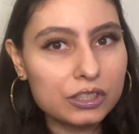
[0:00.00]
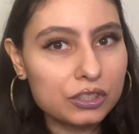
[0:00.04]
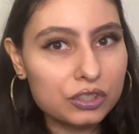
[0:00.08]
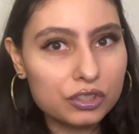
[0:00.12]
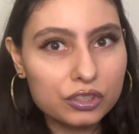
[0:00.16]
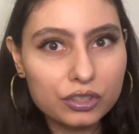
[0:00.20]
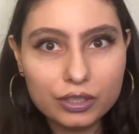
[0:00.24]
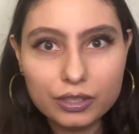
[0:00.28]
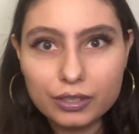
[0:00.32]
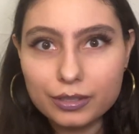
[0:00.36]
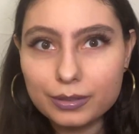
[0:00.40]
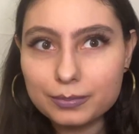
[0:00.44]

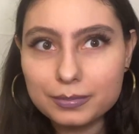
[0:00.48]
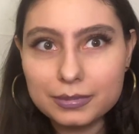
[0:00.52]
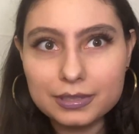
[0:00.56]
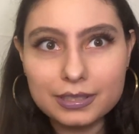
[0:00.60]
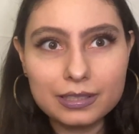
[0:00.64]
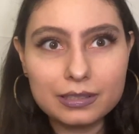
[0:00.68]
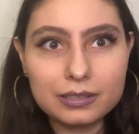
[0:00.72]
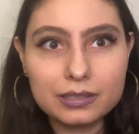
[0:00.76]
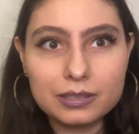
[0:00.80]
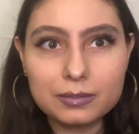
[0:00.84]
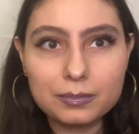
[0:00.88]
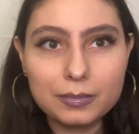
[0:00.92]
Charm
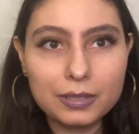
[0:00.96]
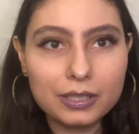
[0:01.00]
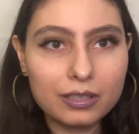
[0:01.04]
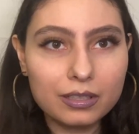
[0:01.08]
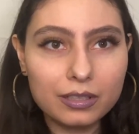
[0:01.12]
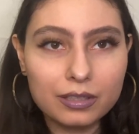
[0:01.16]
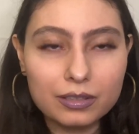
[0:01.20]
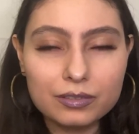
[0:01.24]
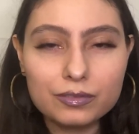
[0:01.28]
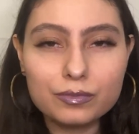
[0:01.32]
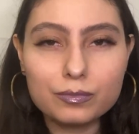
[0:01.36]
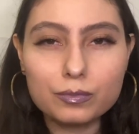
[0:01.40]
sends me a
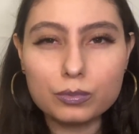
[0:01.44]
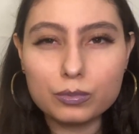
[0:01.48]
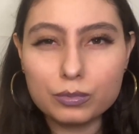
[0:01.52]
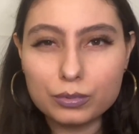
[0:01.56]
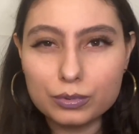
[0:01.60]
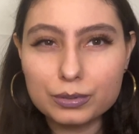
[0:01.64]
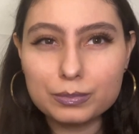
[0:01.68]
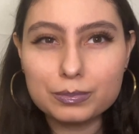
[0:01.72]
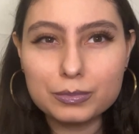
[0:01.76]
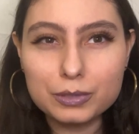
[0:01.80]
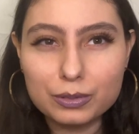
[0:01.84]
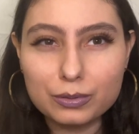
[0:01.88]
lot of
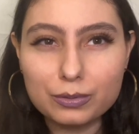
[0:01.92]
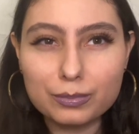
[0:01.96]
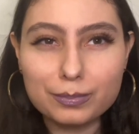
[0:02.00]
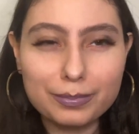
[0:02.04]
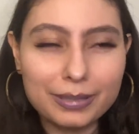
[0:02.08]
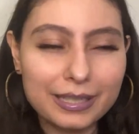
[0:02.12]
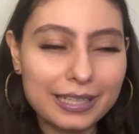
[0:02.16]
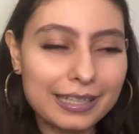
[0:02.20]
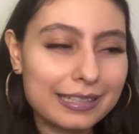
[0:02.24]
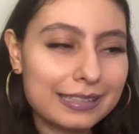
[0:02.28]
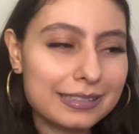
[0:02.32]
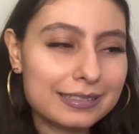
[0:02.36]
warm tone
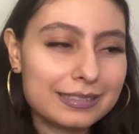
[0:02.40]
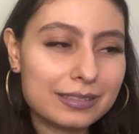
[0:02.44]
palettes.